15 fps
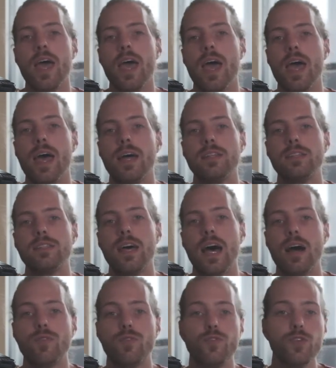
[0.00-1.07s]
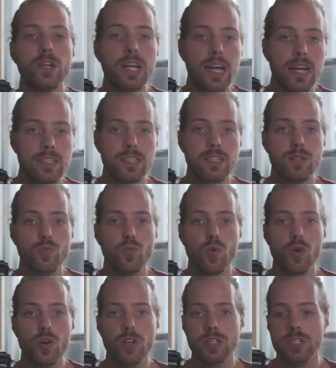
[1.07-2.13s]
and how freelancing
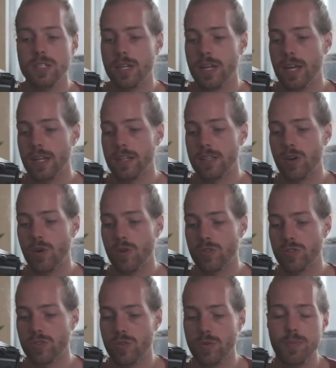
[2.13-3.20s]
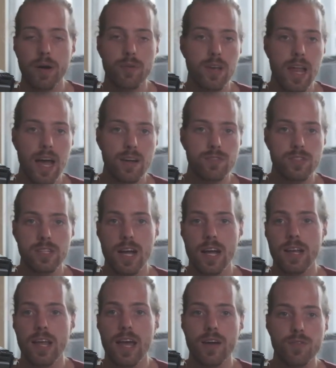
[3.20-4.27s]
works, and also about
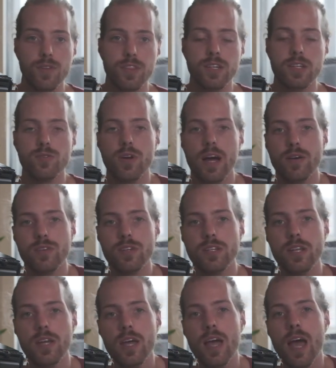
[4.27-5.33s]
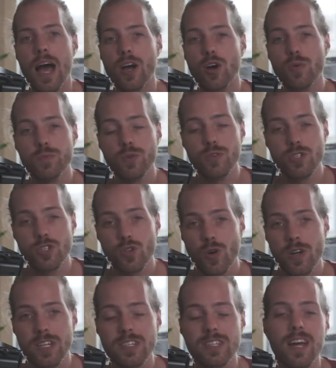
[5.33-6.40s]
lifestyle, everything around it. I hope you
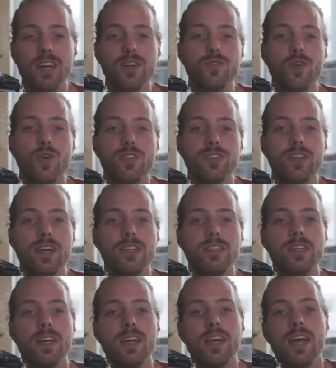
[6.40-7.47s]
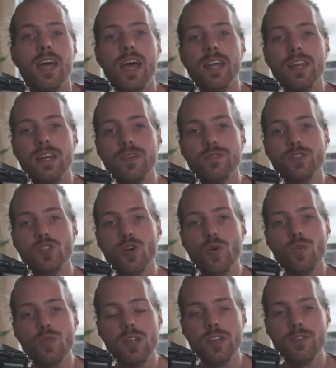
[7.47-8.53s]
enjoyed this kind of content, and if so,
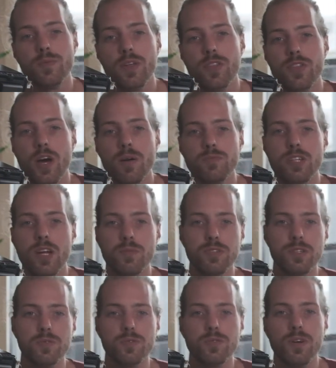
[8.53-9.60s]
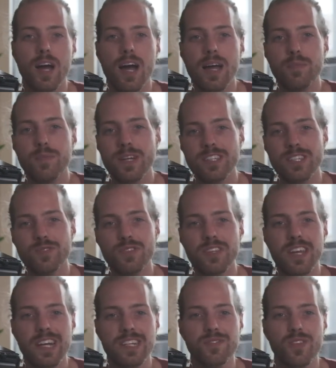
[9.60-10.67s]
leave me a thumbs up, subscribe, and see you in
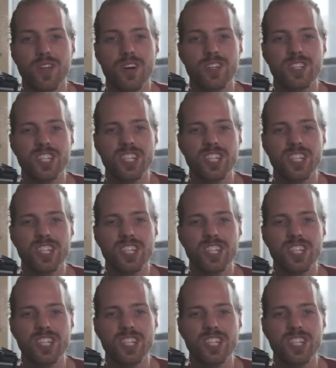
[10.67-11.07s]
the next vlog.